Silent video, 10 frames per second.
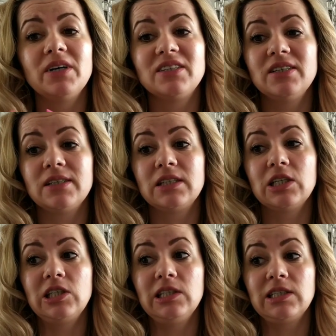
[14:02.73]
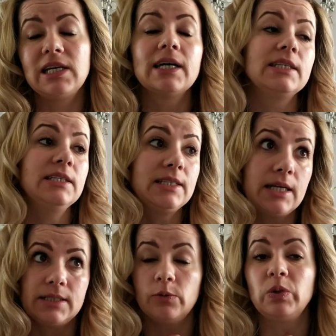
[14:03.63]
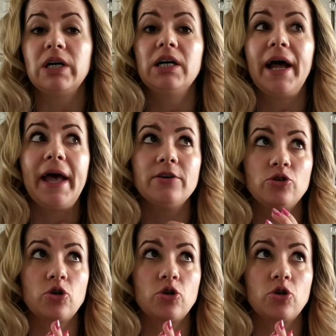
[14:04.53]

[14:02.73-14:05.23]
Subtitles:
My sister, she's got a disaster with her hair.